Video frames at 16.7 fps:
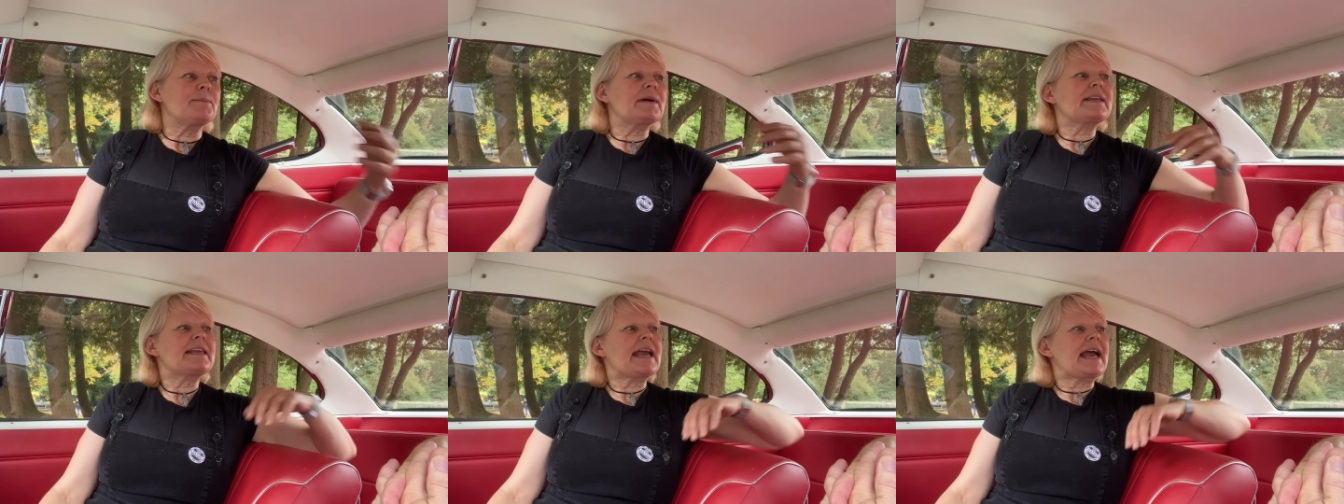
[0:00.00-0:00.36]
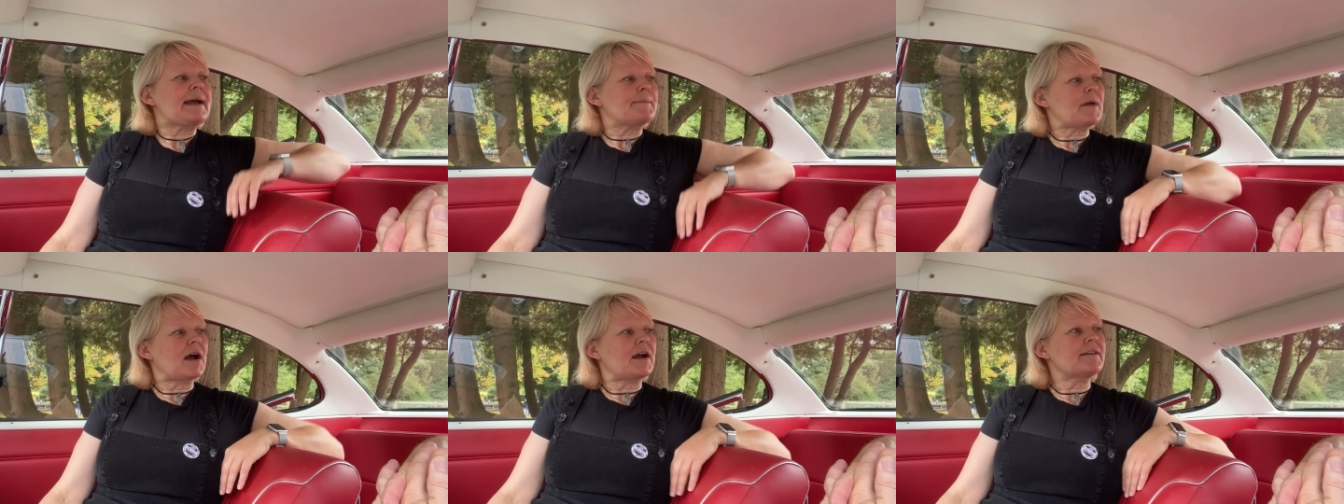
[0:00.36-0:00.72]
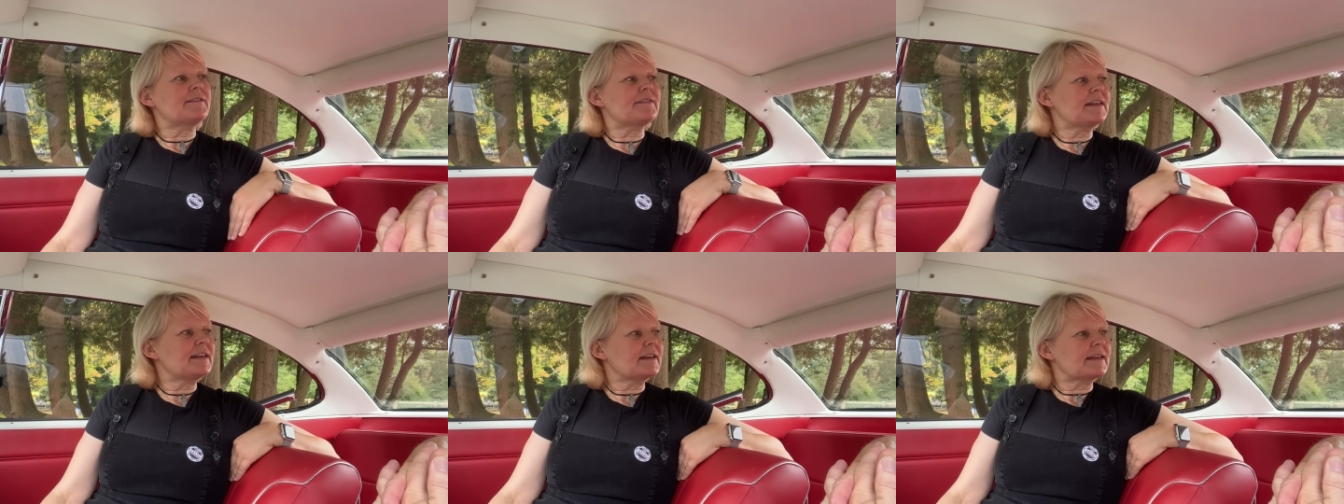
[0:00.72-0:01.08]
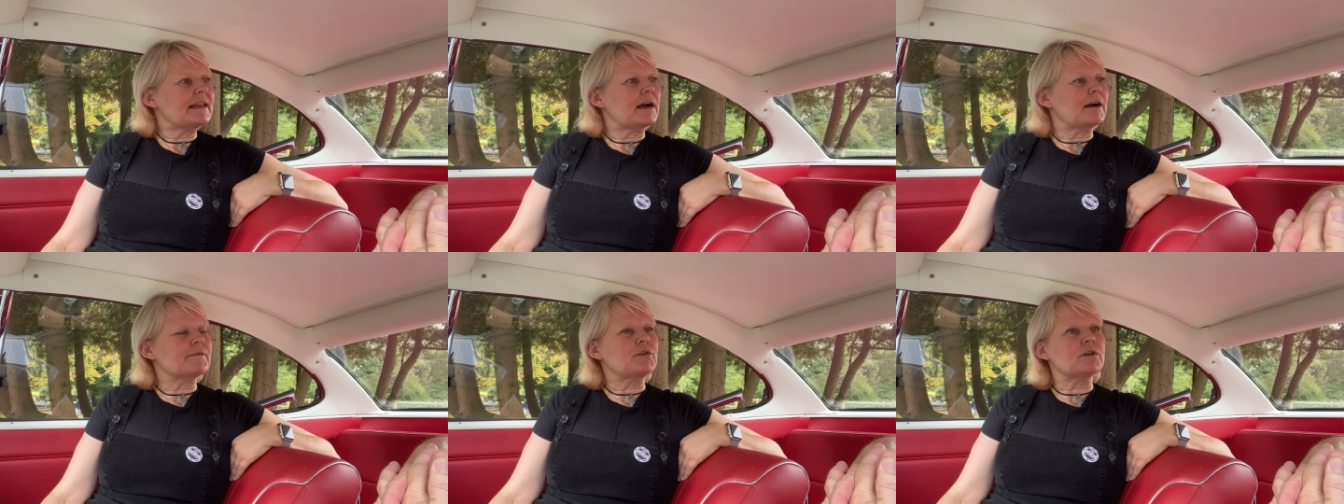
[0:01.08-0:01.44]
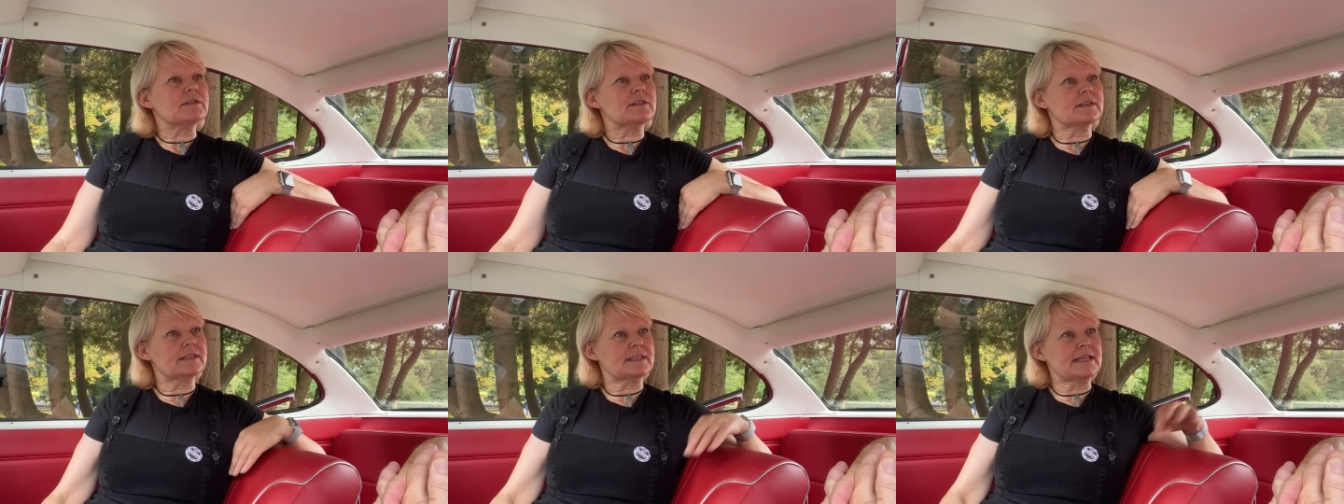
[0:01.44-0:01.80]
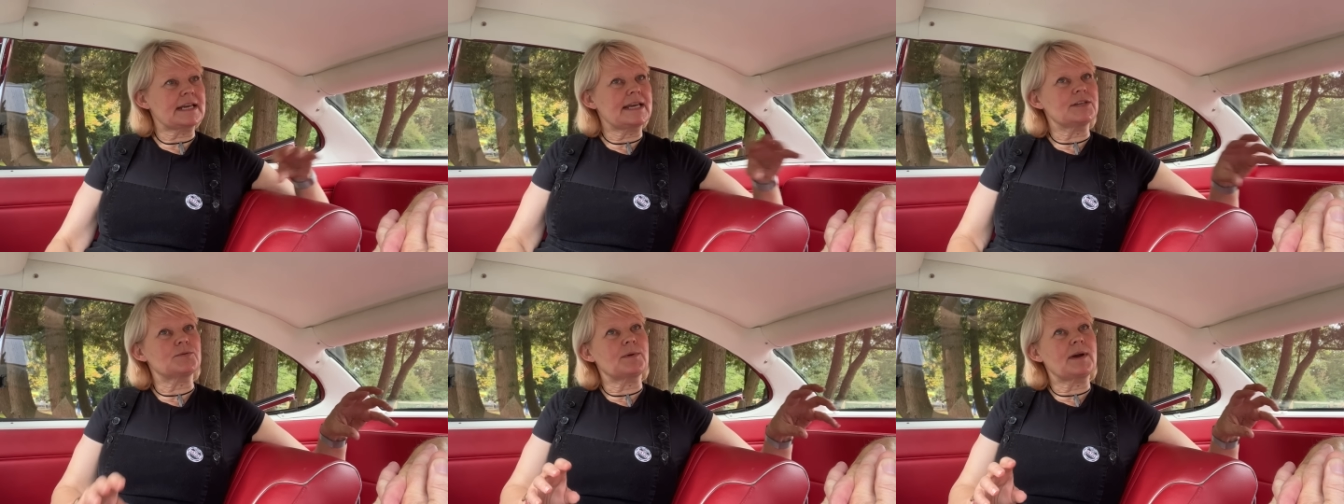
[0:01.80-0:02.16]
But yeah, I think now I've got to the
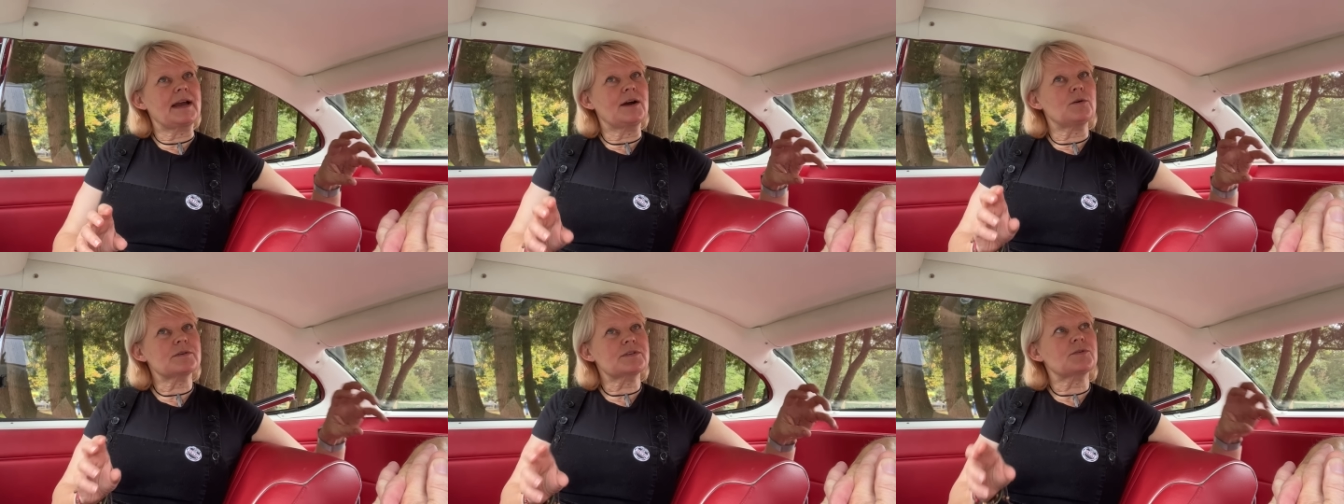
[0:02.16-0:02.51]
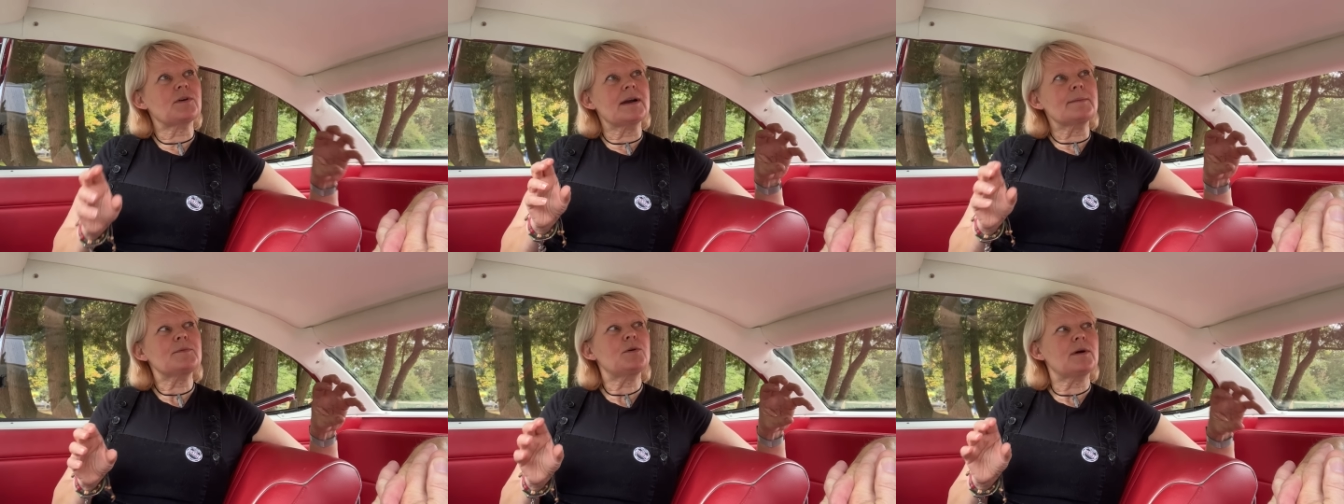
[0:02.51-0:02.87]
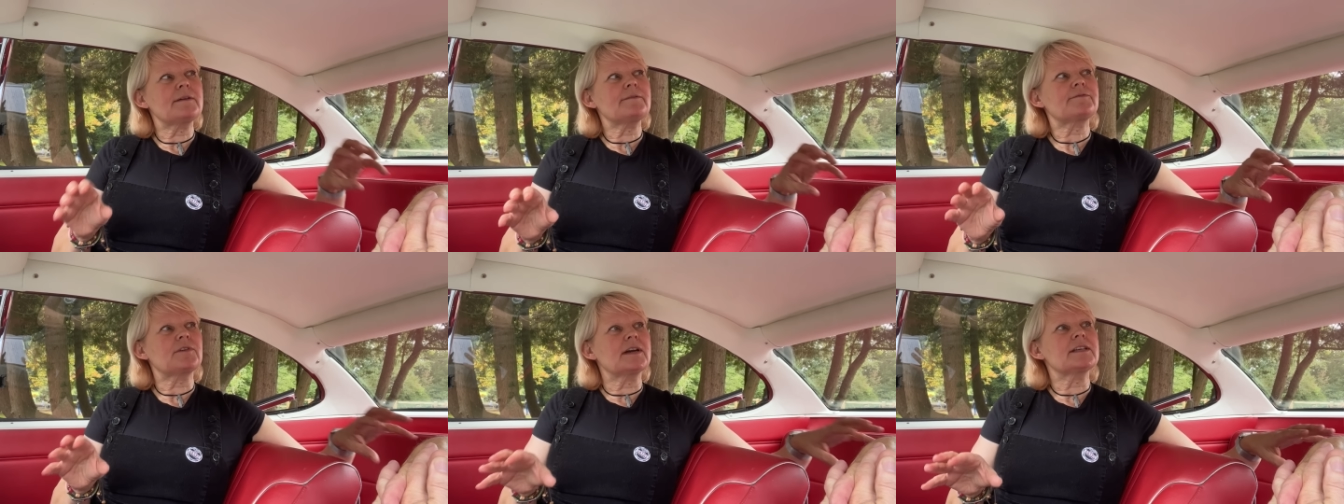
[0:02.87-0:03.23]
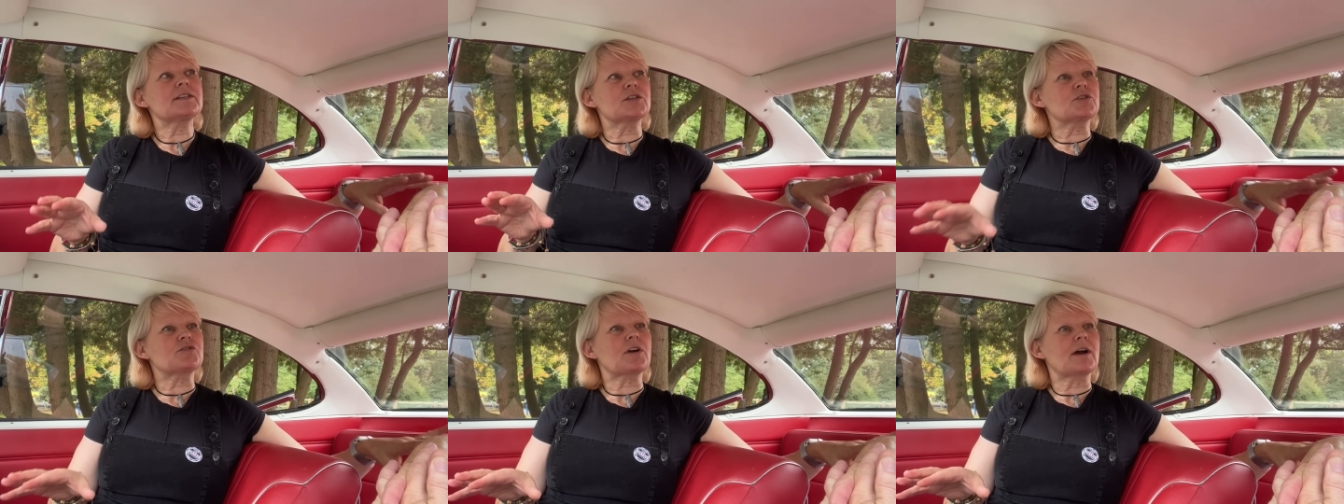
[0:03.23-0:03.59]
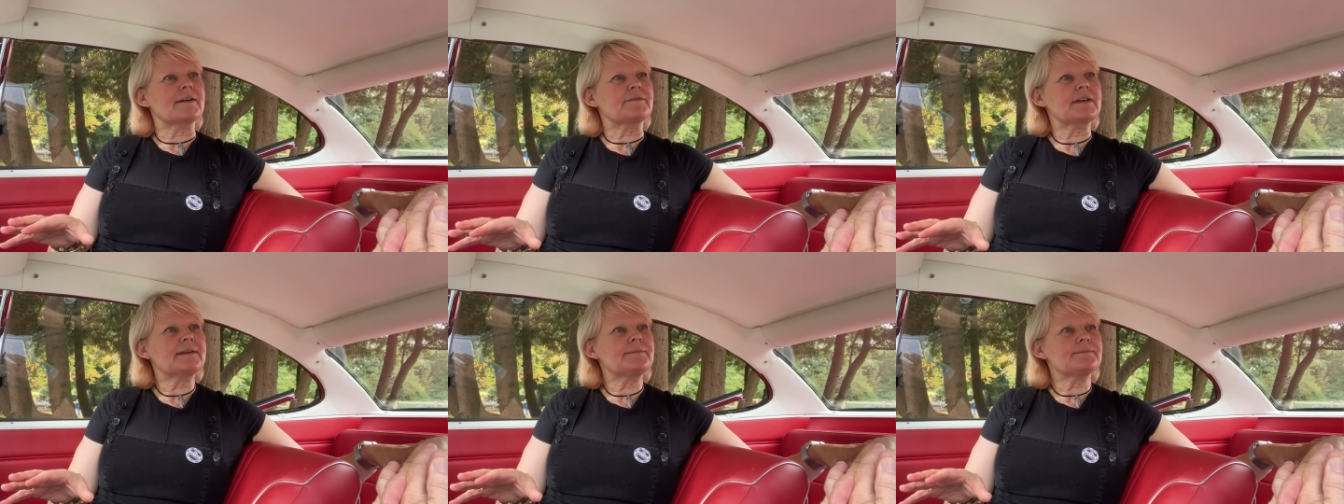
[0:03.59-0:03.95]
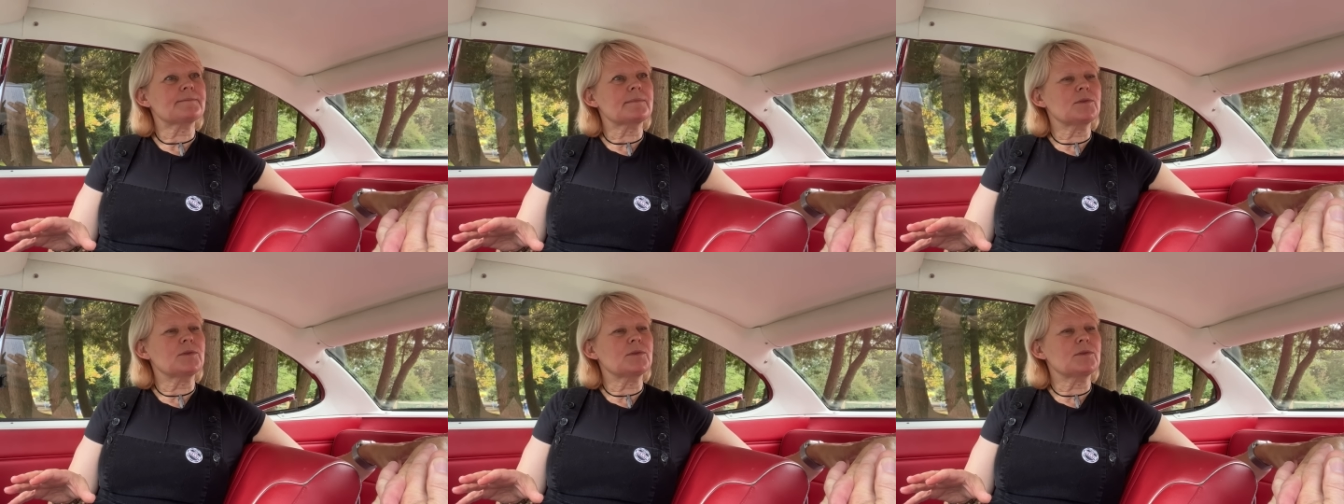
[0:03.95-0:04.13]
stage where also I'm quite frightened to drive it.